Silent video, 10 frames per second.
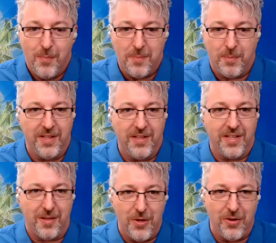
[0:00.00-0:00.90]
people in the
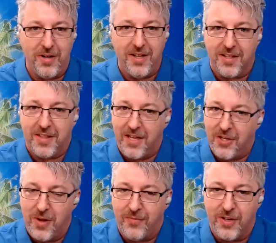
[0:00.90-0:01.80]
community that they
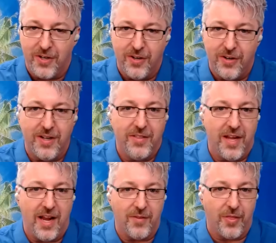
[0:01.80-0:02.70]
do have to herd, and
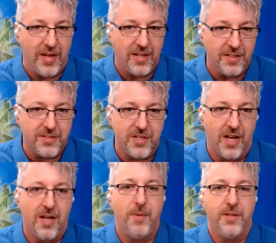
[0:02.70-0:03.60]
they have a thankless
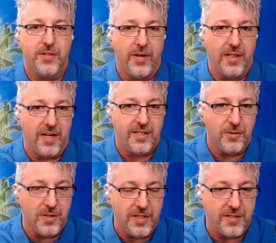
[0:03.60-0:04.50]
job. And so I'd like
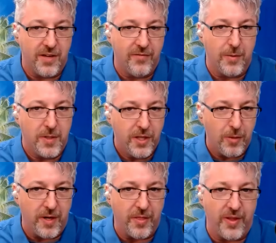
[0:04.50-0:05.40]
to at least give them a little
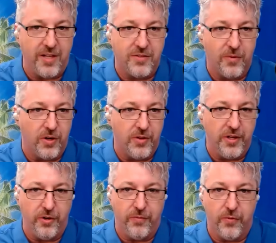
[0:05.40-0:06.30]
bit of thanks for all they
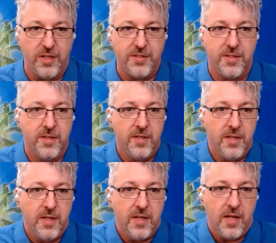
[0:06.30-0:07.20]
do for us.
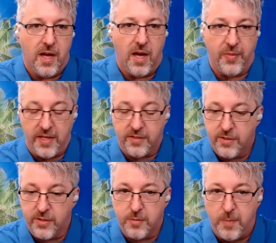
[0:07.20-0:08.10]
Uh, thanks
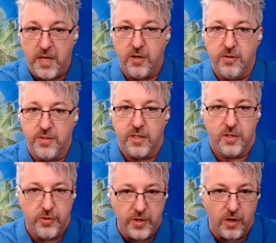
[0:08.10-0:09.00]
to the speakers,
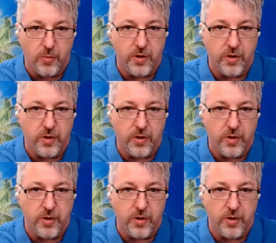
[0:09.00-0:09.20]
including our